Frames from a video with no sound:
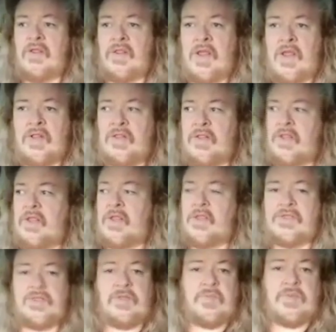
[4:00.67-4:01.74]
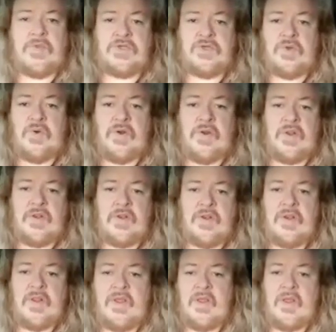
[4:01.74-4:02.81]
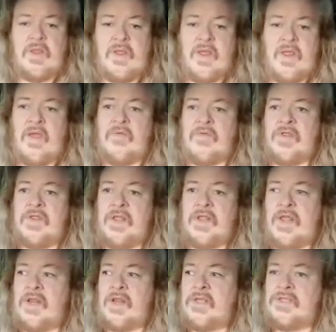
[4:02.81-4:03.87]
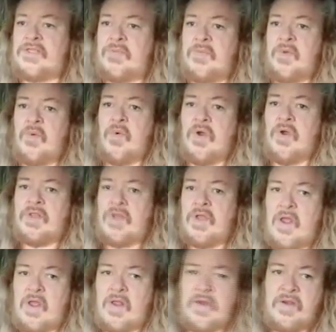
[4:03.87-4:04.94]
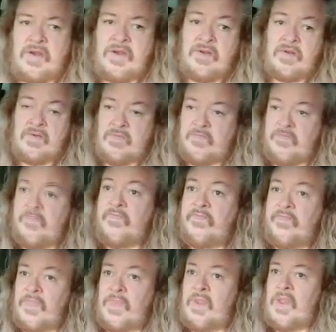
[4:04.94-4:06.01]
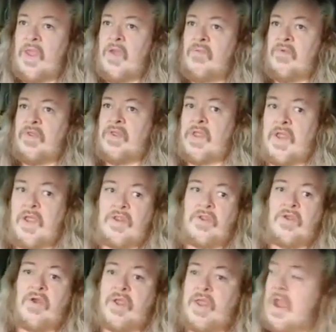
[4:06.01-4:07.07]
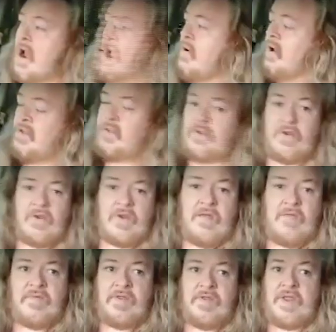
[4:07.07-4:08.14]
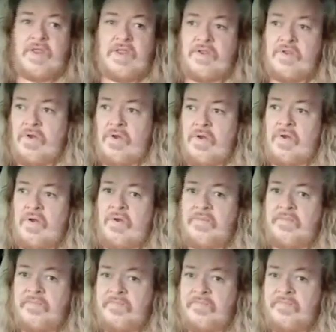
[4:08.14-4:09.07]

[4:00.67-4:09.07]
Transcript: that needs to be sorted, everything that needs to be worked on, everything in your character, everything in your